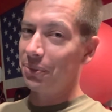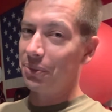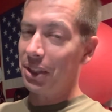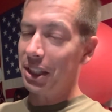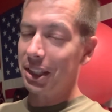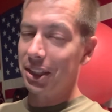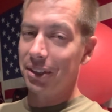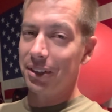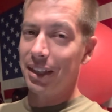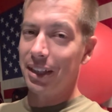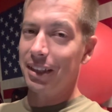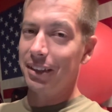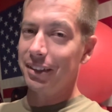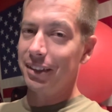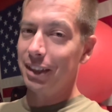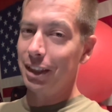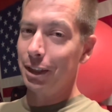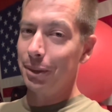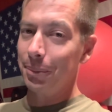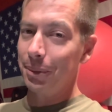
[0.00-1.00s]
fighter out
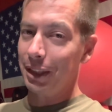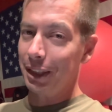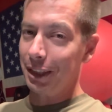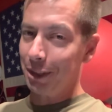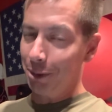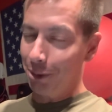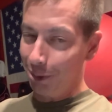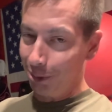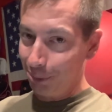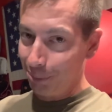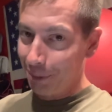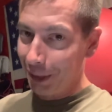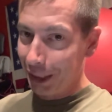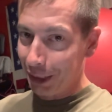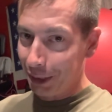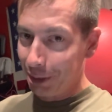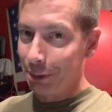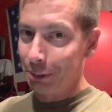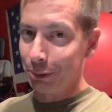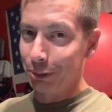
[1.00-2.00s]
there, but I can hold my
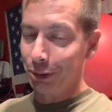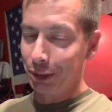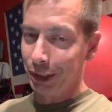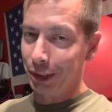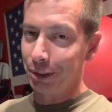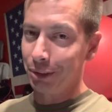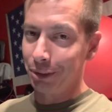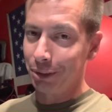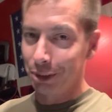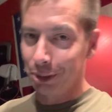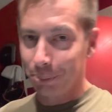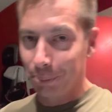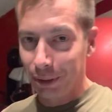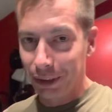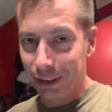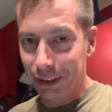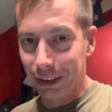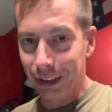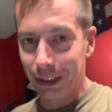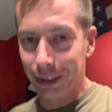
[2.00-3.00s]
own, generally
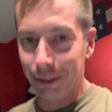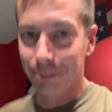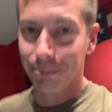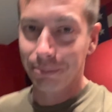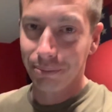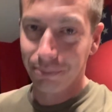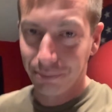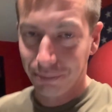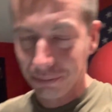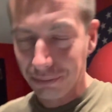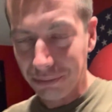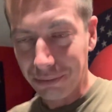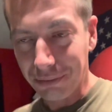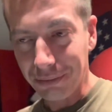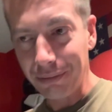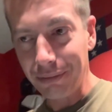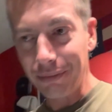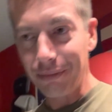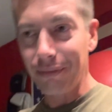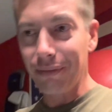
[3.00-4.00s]
speaking.
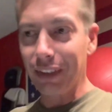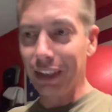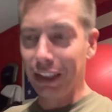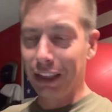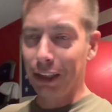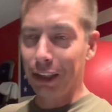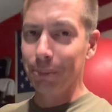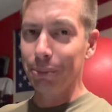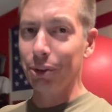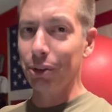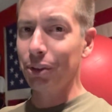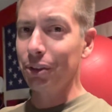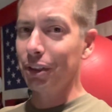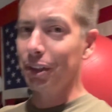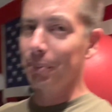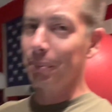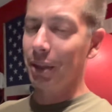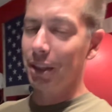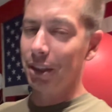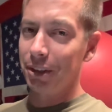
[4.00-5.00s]
Um, certainly
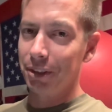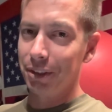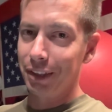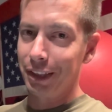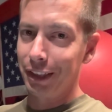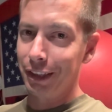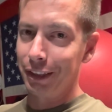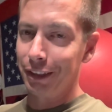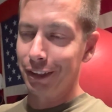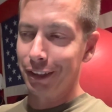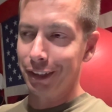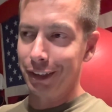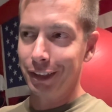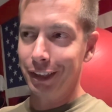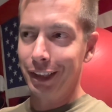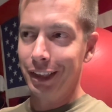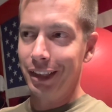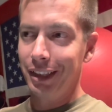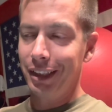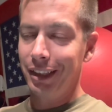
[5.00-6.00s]
better than
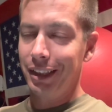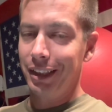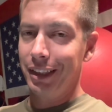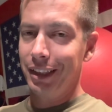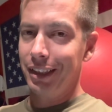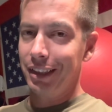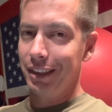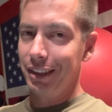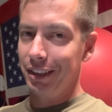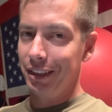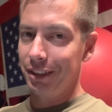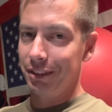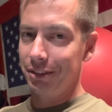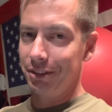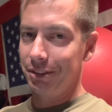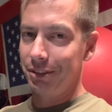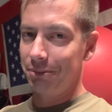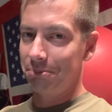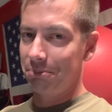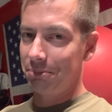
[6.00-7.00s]
a
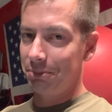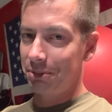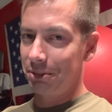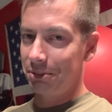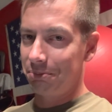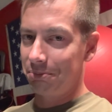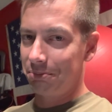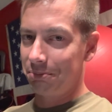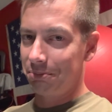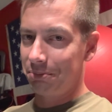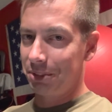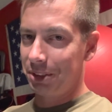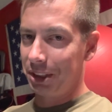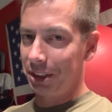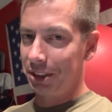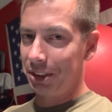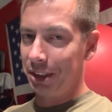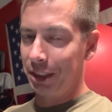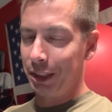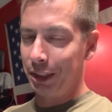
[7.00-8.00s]

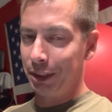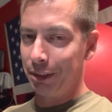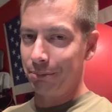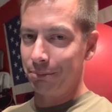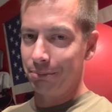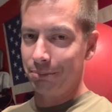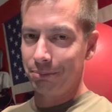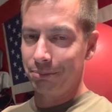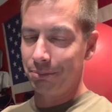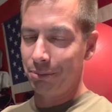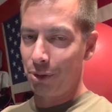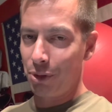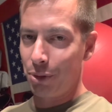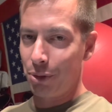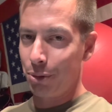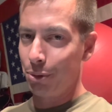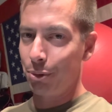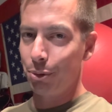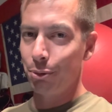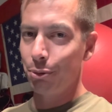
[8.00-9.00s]
16
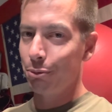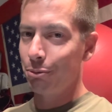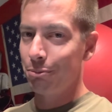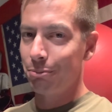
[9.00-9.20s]
through